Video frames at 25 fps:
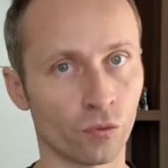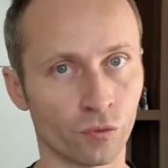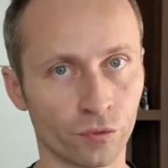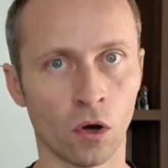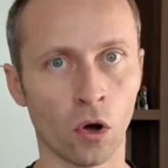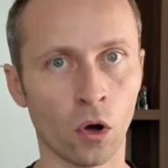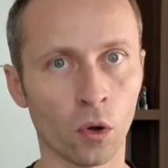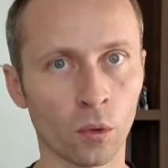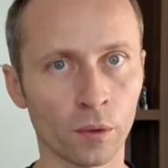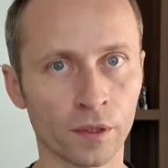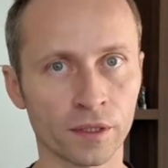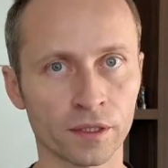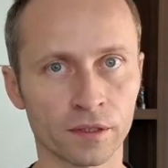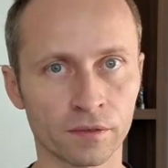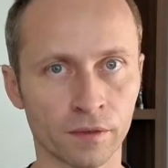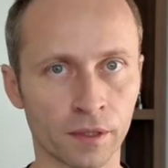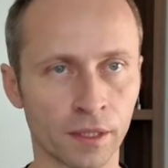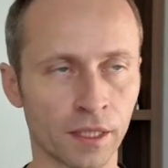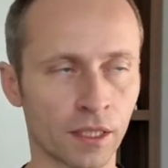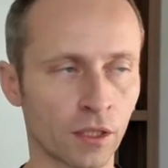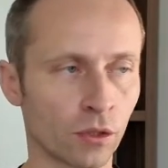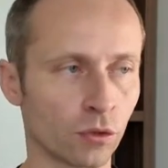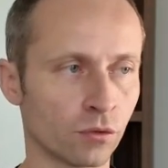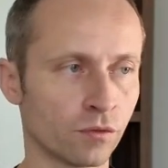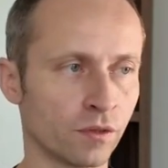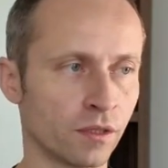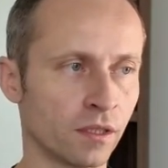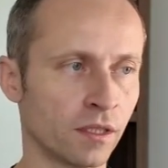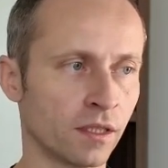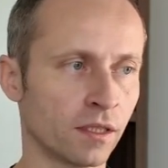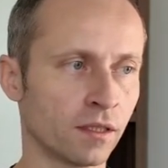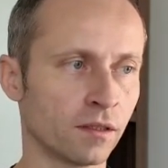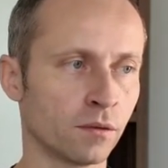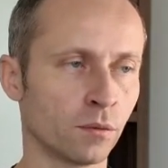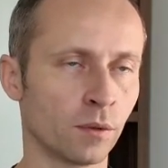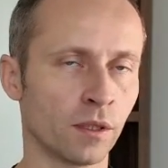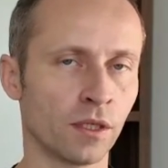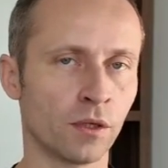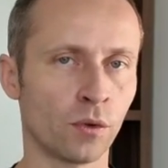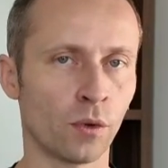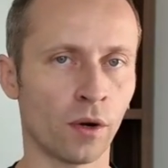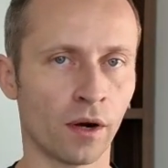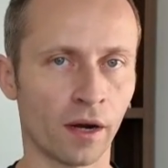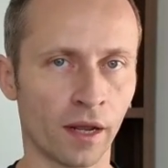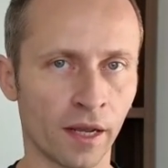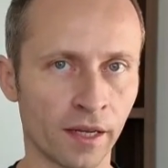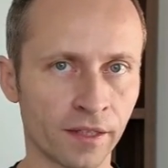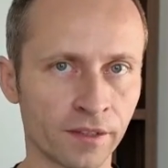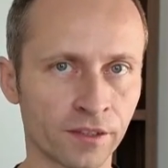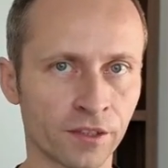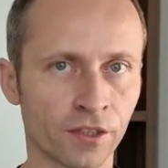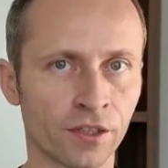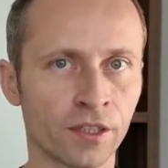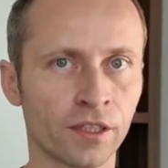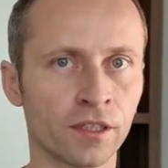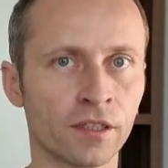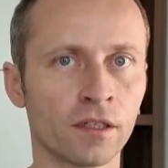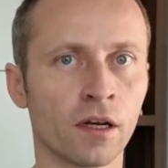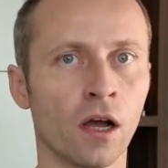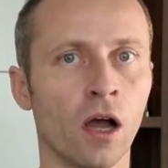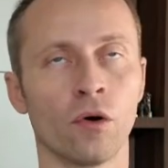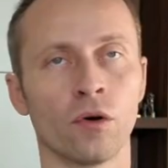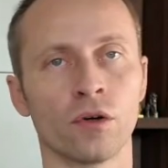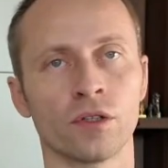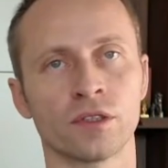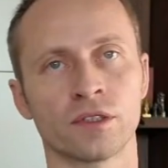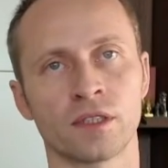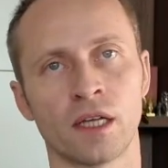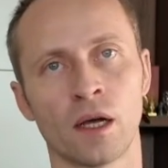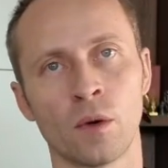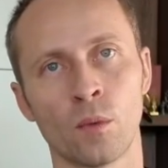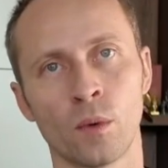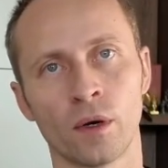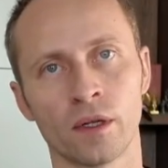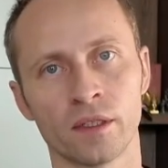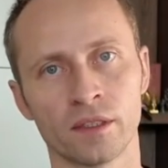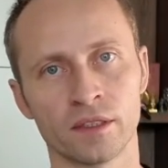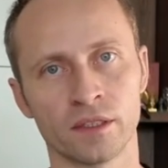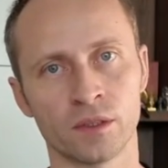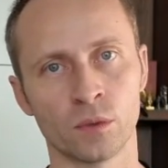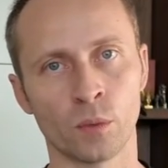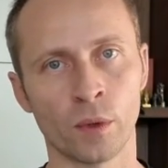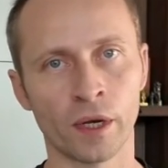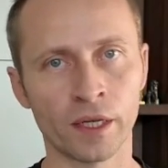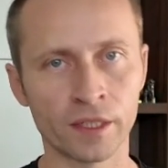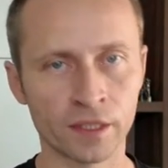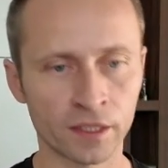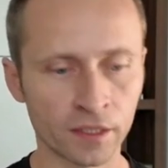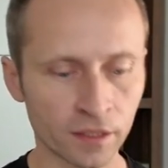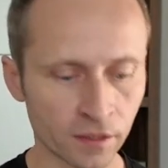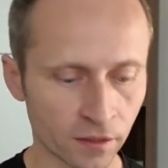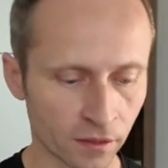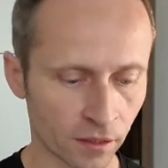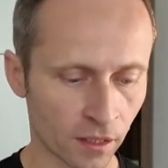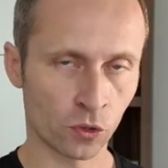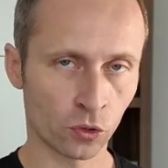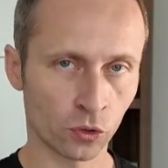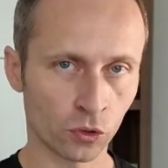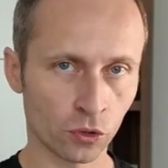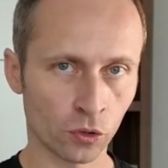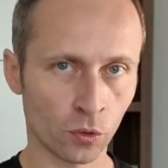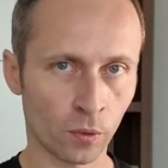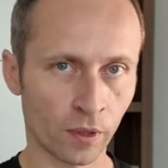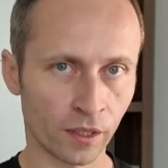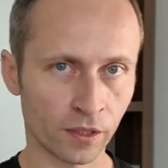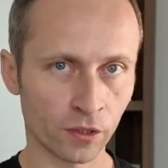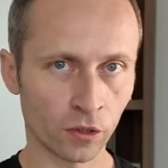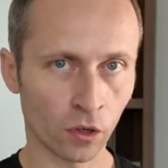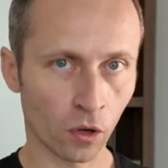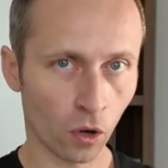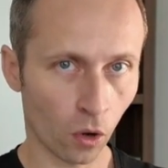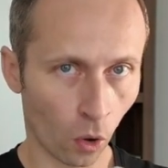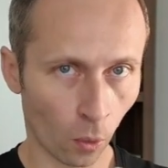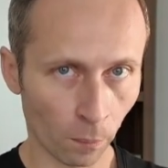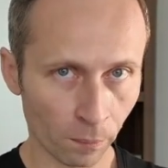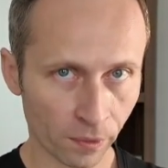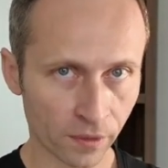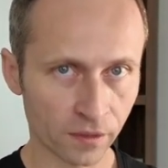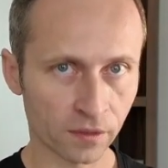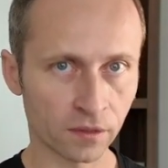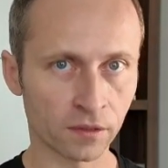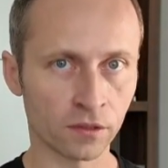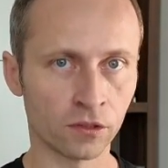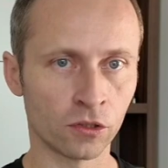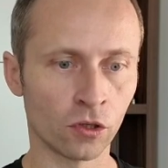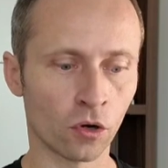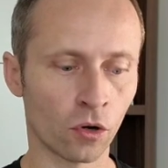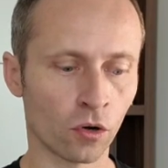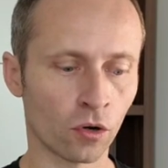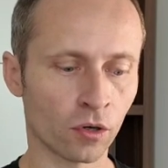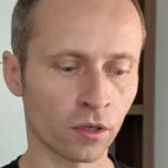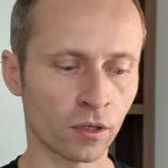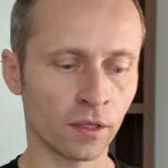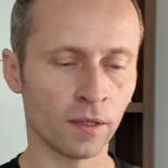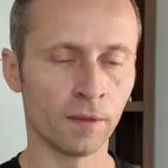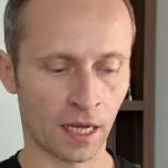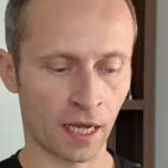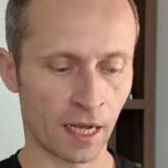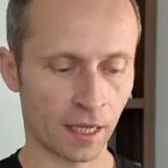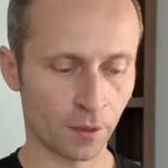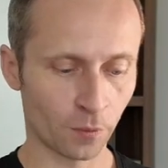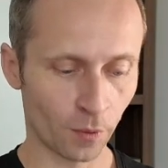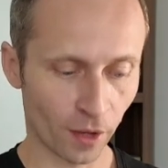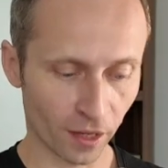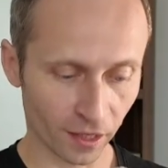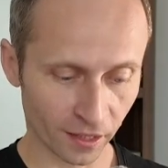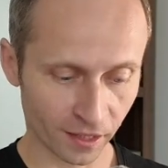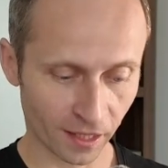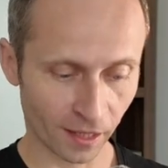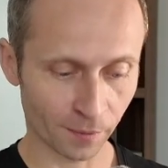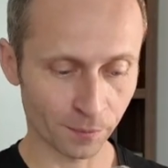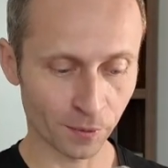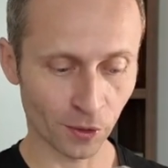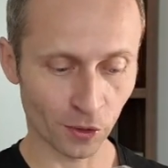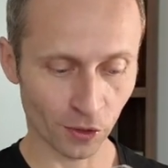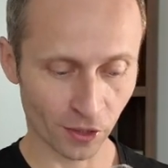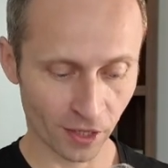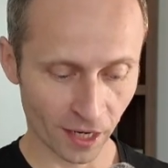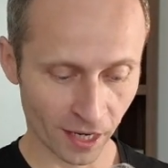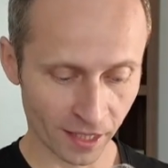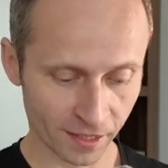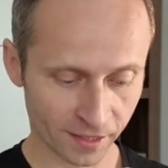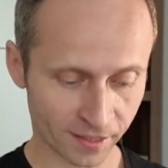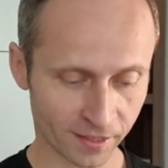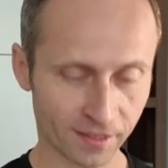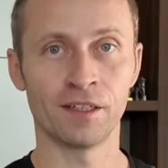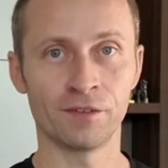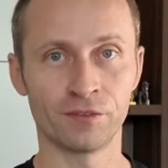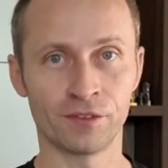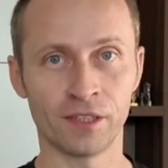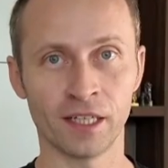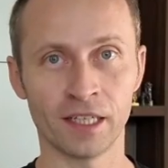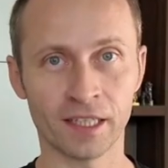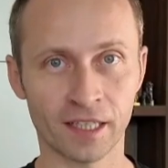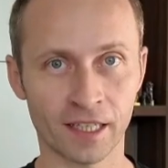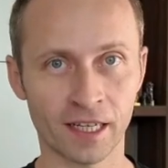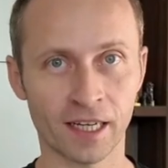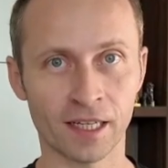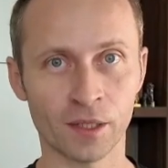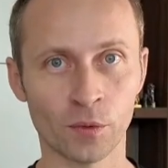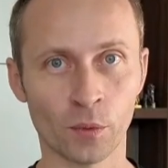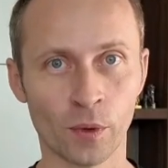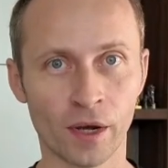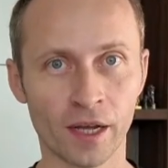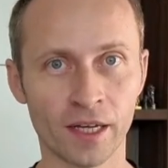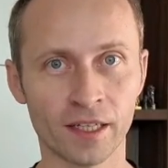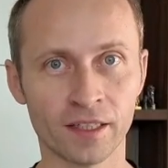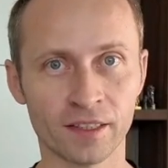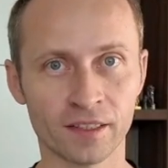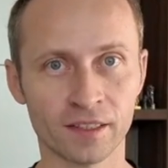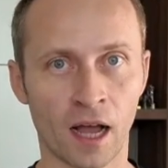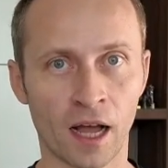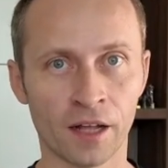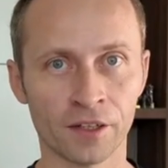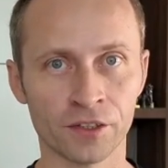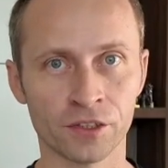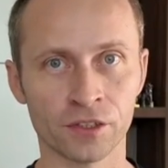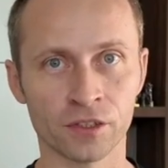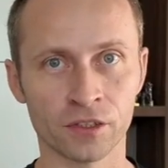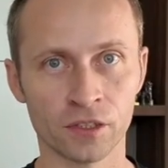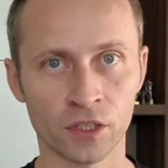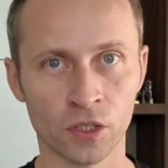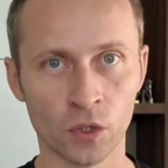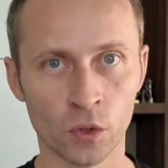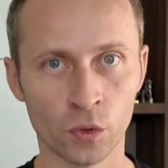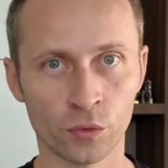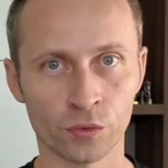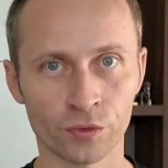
Always very convenient where you are entering or someone is waiting to you when you open the door and welcome your guests if they can wait under the roof.